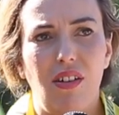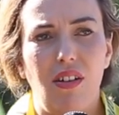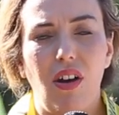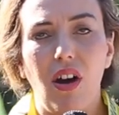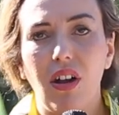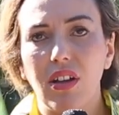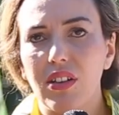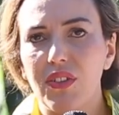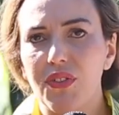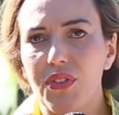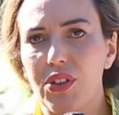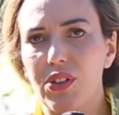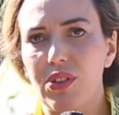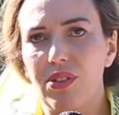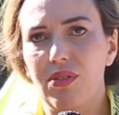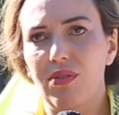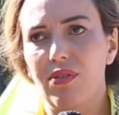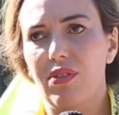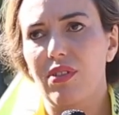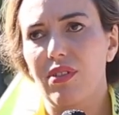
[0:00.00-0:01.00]
all of
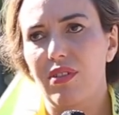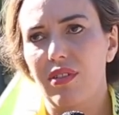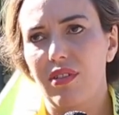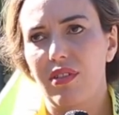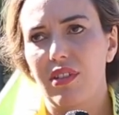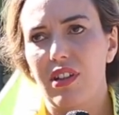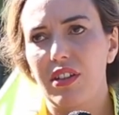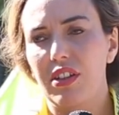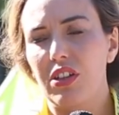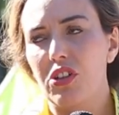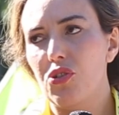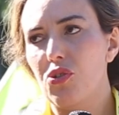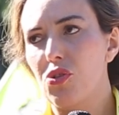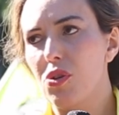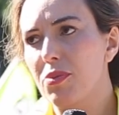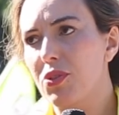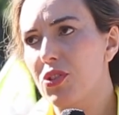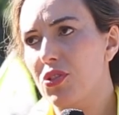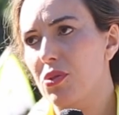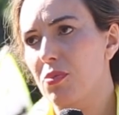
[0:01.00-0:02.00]
you and the
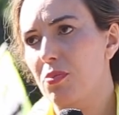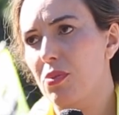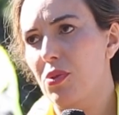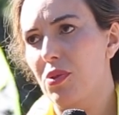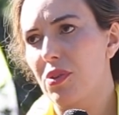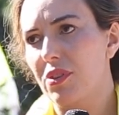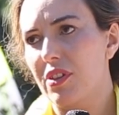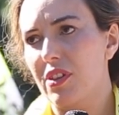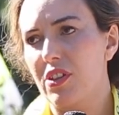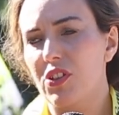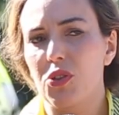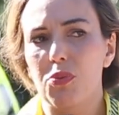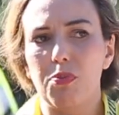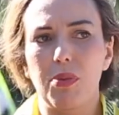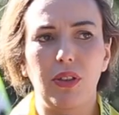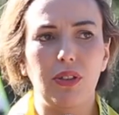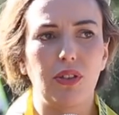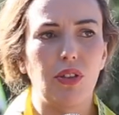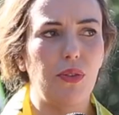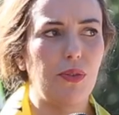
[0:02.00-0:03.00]
enormous support that has
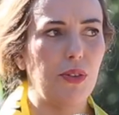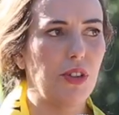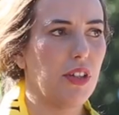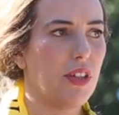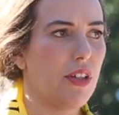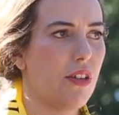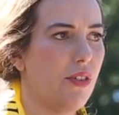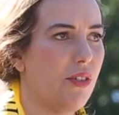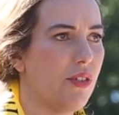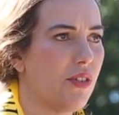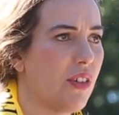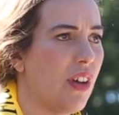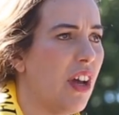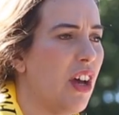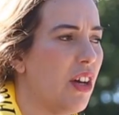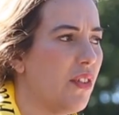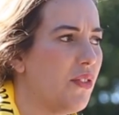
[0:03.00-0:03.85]
built over the years